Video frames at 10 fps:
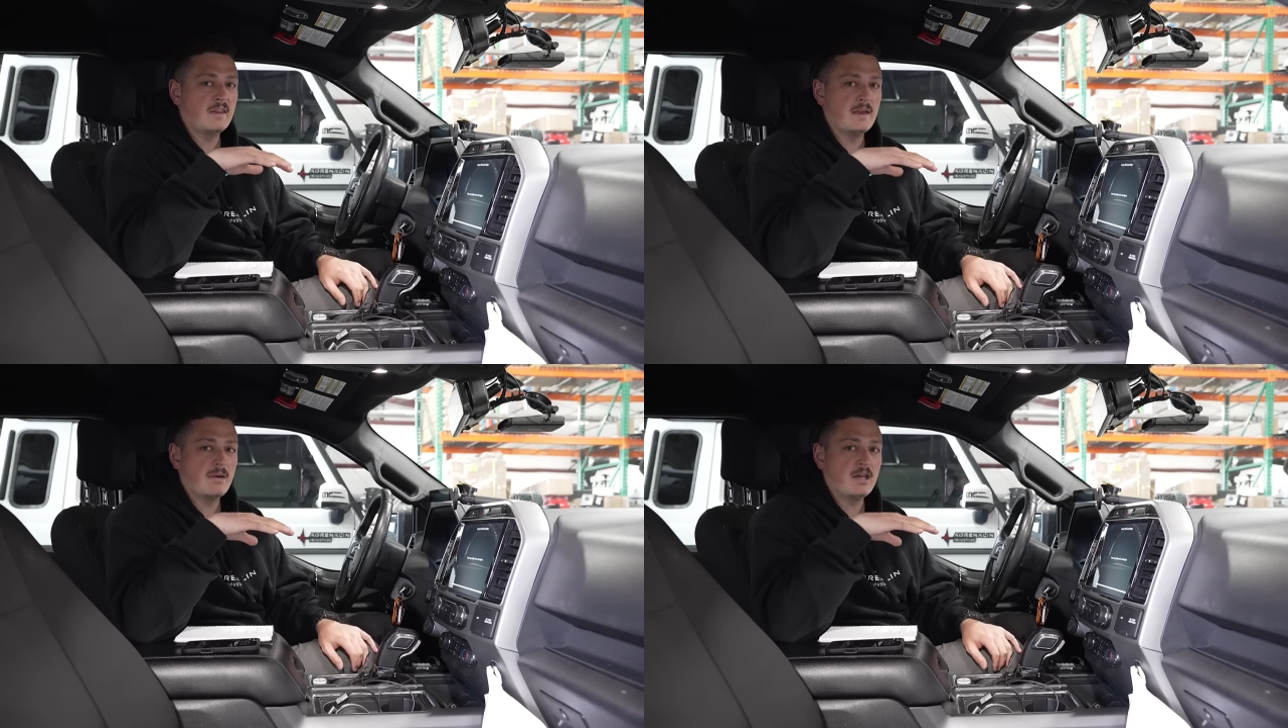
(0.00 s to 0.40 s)

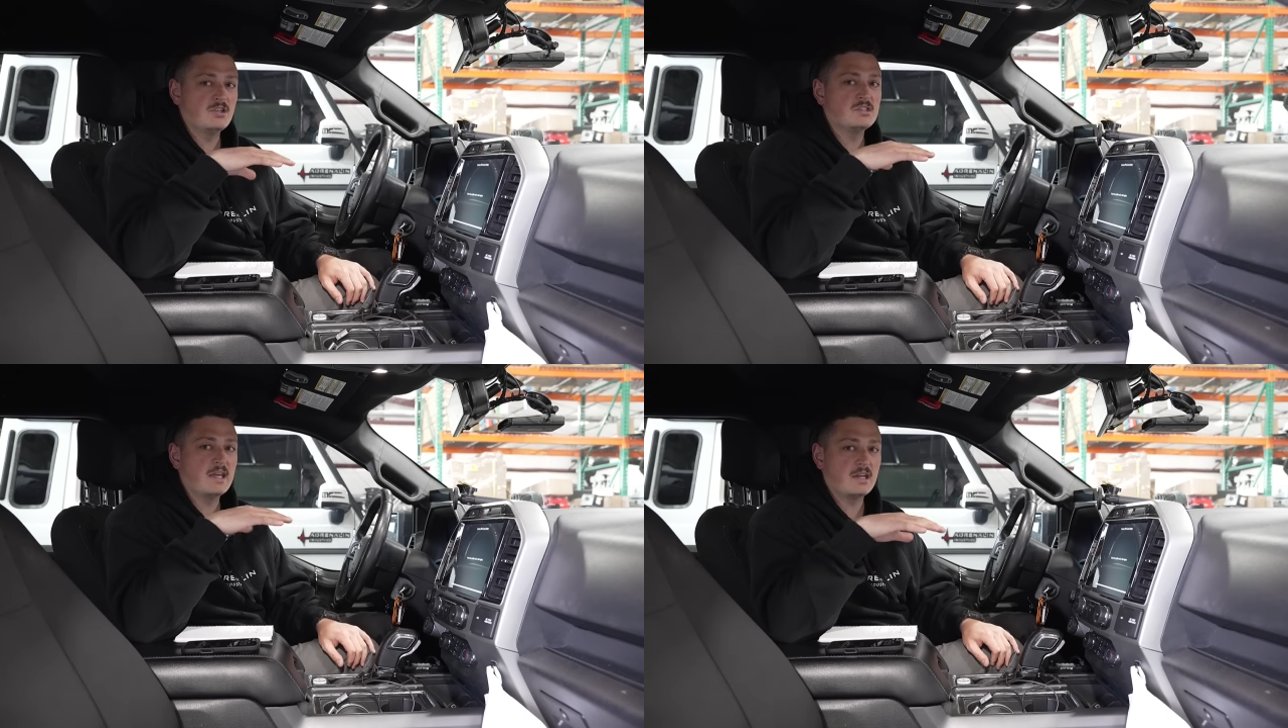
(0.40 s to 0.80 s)
not that bad.
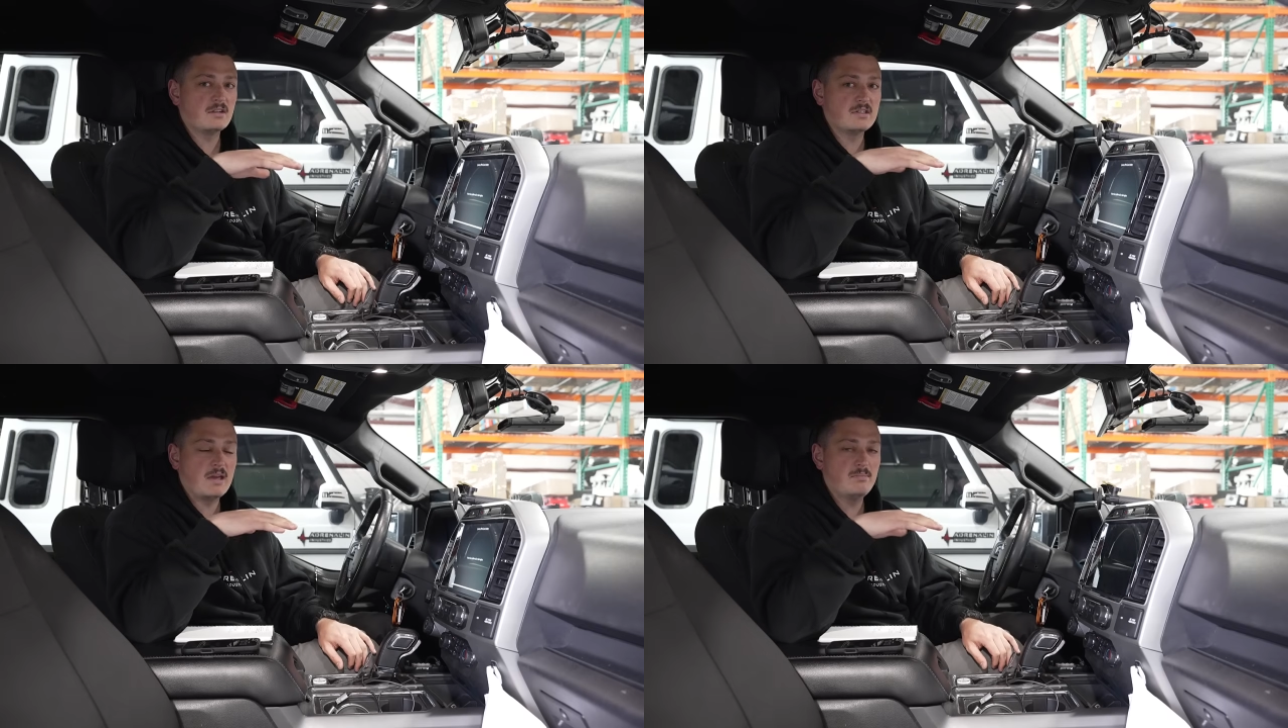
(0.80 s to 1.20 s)
Just take
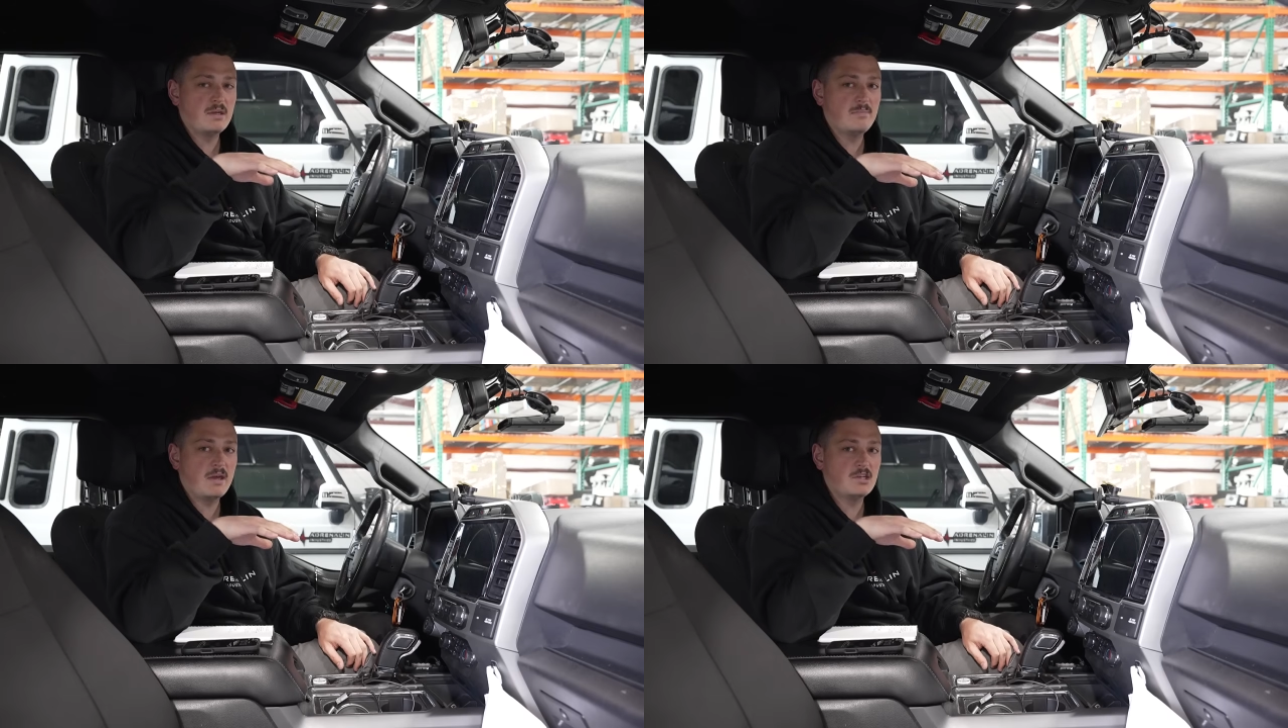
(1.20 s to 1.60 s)
your time,
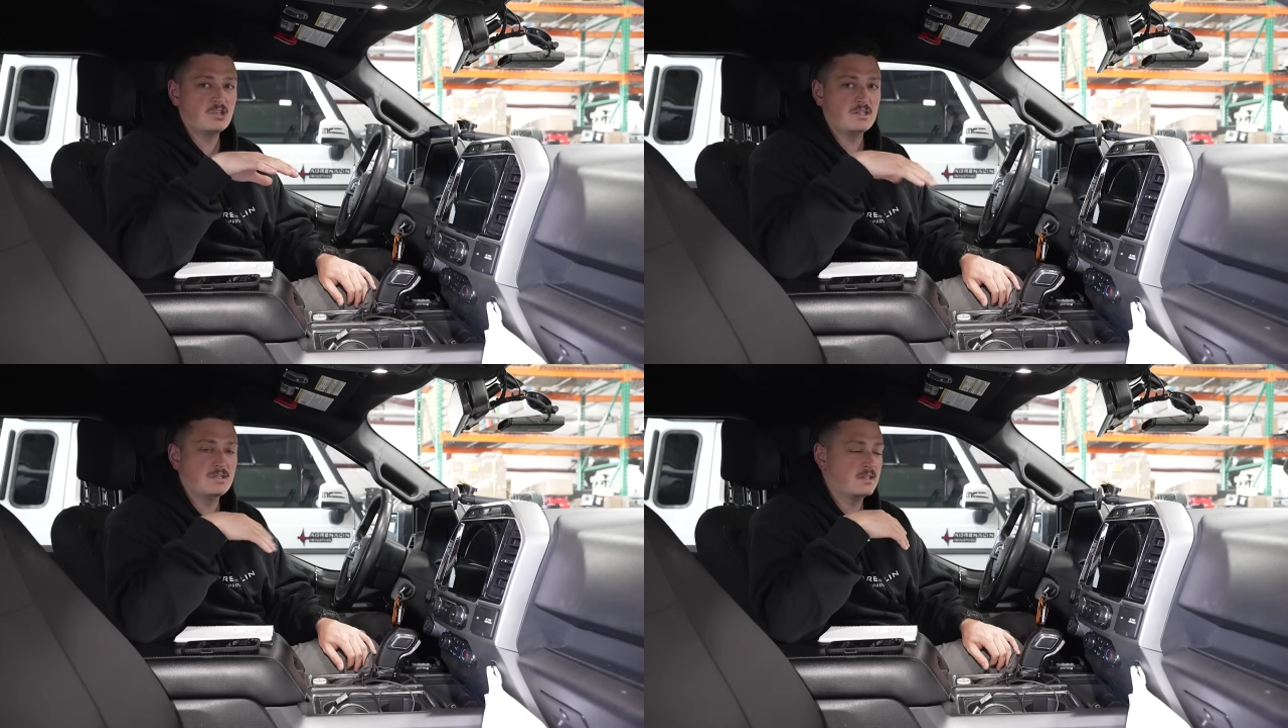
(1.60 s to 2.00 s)
be
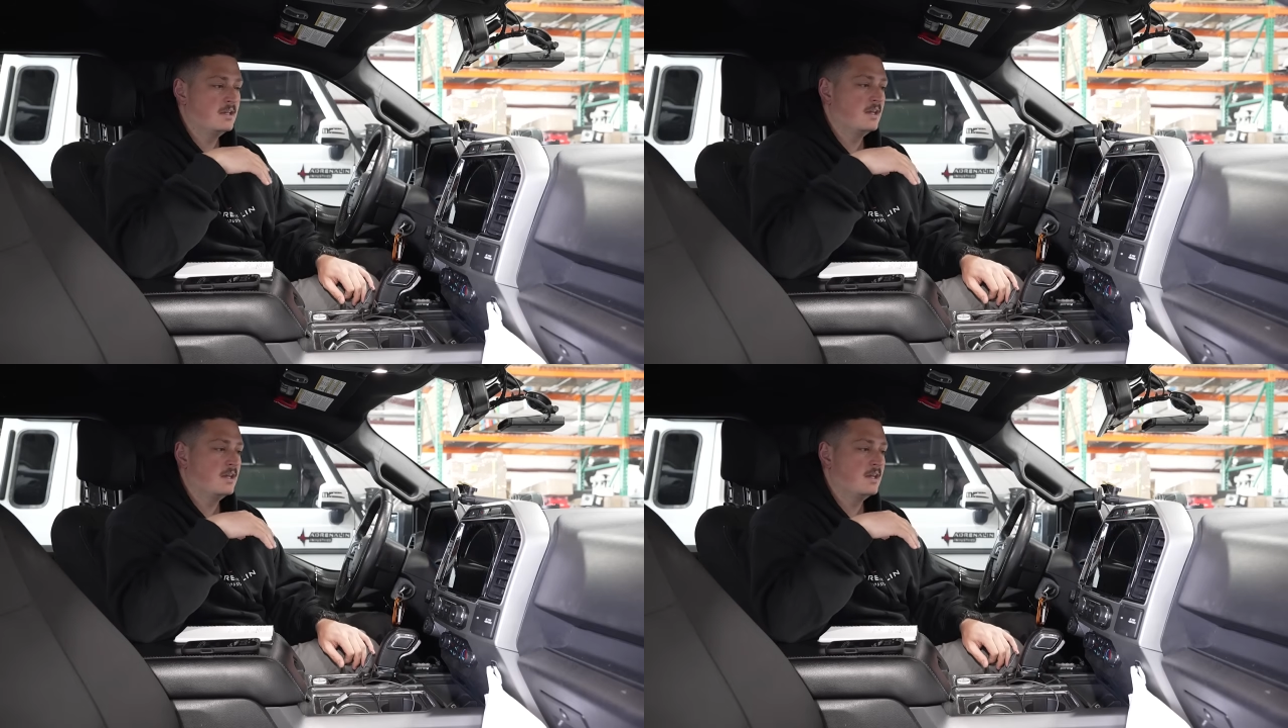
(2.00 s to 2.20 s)
patient